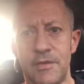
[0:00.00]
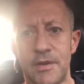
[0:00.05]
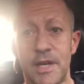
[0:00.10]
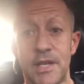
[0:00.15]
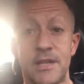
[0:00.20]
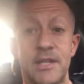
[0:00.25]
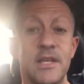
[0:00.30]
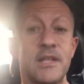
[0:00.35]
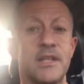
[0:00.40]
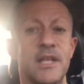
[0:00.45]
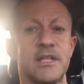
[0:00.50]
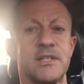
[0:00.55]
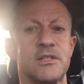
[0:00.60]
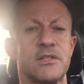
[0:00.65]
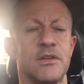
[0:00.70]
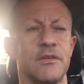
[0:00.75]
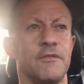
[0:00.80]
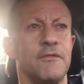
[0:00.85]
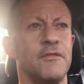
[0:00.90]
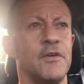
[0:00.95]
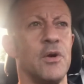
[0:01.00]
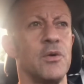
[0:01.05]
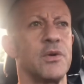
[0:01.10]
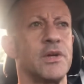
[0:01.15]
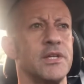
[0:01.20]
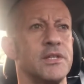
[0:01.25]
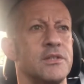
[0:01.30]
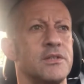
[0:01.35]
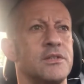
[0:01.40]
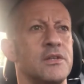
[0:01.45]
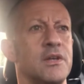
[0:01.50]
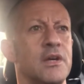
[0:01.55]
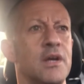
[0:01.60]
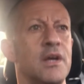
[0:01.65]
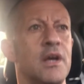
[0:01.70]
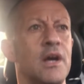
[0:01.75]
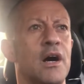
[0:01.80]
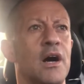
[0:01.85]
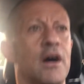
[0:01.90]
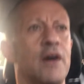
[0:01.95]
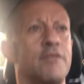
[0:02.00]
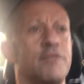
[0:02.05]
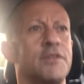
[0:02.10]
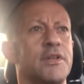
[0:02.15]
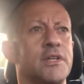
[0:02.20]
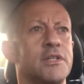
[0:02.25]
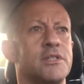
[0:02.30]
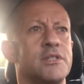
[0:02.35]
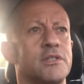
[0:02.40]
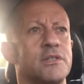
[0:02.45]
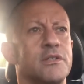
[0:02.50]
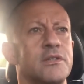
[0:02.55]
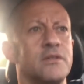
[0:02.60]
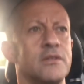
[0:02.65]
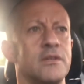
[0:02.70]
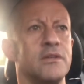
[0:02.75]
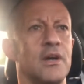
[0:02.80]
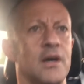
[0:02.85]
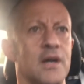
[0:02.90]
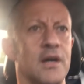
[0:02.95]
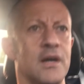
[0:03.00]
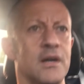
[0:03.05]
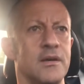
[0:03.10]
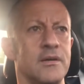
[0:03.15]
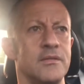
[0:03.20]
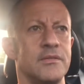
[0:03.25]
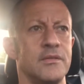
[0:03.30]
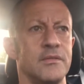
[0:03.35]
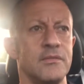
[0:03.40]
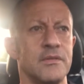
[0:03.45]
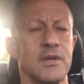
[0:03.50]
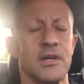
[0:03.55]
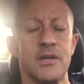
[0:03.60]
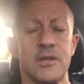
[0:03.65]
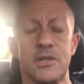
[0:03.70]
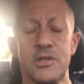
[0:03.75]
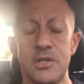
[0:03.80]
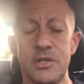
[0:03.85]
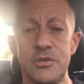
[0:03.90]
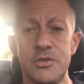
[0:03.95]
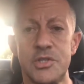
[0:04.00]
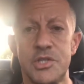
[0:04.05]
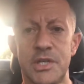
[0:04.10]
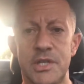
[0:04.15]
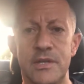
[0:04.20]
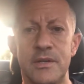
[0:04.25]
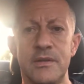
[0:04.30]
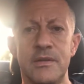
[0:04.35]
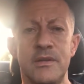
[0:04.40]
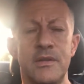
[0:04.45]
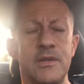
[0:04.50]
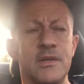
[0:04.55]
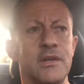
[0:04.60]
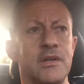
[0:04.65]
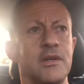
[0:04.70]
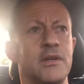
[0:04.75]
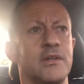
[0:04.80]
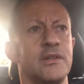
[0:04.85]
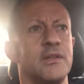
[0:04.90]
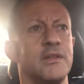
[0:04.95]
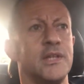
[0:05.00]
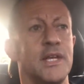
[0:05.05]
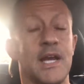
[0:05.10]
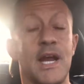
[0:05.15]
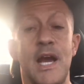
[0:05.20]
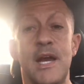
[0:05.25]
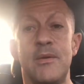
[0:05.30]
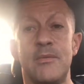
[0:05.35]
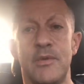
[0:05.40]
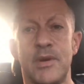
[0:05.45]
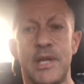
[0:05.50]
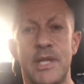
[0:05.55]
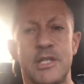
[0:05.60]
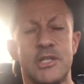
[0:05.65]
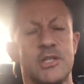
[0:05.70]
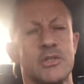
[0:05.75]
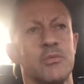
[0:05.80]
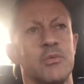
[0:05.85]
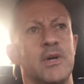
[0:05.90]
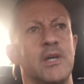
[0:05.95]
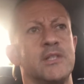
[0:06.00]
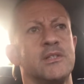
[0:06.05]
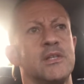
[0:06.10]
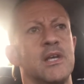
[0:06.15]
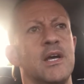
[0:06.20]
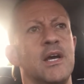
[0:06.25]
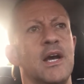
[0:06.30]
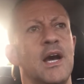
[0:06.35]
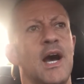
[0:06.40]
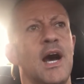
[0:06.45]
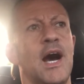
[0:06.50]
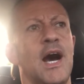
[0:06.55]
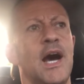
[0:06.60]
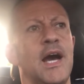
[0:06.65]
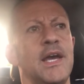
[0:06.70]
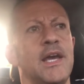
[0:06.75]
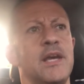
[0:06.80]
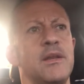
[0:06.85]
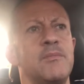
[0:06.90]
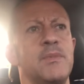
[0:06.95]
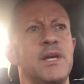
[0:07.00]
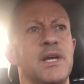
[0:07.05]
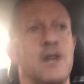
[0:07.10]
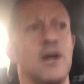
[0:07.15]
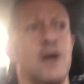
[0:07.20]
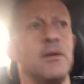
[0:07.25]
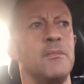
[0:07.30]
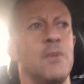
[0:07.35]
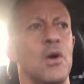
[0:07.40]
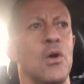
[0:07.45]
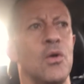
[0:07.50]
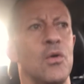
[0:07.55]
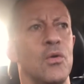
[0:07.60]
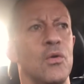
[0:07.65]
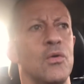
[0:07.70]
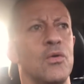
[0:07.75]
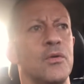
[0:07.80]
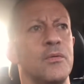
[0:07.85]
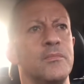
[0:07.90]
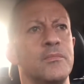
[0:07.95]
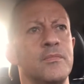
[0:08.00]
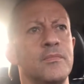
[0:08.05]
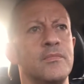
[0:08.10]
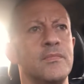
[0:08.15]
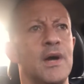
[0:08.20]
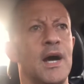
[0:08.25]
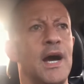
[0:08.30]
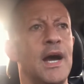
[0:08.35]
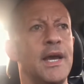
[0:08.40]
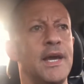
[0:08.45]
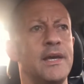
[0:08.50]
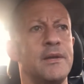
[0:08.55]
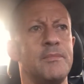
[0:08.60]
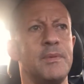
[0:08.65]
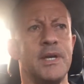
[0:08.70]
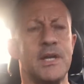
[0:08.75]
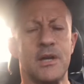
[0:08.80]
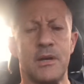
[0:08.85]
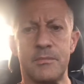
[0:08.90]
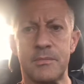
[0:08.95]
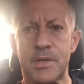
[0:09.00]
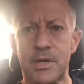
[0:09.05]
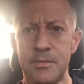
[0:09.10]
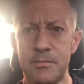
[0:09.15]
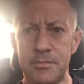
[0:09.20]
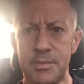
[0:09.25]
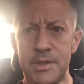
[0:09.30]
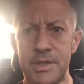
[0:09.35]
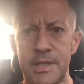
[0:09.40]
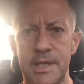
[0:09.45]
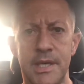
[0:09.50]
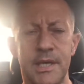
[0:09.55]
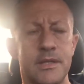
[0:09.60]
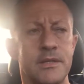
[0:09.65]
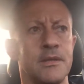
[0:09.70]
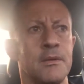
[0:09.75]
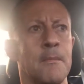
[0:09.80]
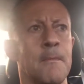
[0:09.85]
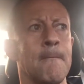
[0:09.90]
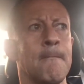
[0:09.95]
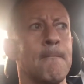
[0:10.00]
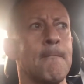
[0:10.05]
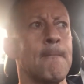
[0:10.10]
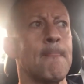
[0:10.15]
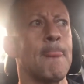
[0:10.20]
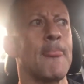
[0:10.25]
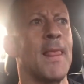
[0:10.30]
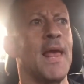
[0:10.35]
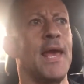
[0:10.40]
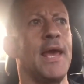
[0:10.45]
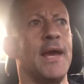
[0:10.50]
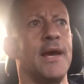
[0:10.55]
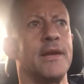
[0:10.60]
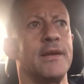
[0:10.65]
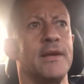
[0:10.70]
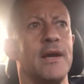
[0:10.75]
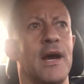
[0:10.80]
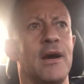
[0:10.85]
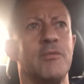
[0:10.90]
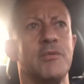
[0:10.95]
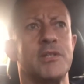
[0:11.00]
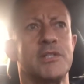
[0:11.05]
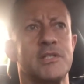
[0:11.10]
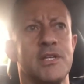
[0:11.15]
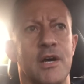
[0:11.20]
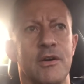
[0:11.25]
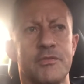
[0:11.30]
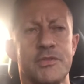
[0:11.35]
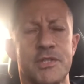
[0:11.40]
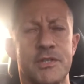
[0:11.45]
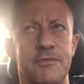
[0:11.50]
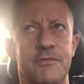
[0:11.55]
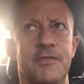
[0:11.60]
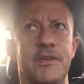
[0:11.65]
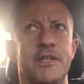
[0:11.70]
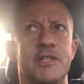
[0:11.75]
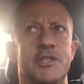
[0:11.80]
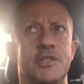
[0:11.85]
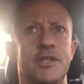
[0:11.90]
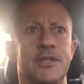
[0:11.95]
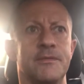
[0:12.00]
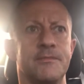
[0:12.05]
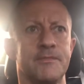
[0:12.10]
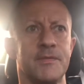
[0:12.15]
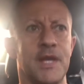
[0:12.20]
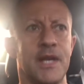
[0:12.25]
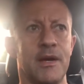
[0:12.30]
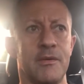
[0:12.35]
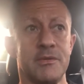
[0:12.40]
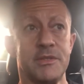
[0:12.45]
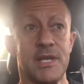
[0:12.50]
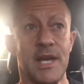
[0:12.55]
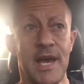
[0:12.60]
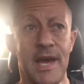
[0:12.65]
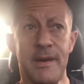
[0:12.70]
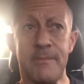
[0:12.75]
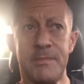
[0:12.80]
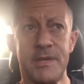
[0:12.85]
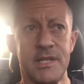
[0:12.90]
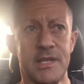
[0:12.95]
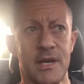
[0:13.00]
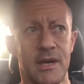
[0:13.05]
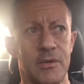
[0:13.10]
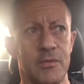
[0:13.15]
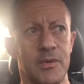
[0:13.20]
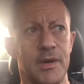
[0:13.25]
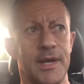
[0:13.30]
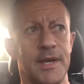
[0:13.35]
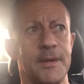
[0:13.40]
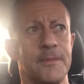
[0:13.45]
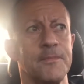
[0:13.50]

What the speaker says: And I think that's the focus of this conclusion that I reached, was I had become whole. I had become complete, and I was self-sufficient, and I was happy that way.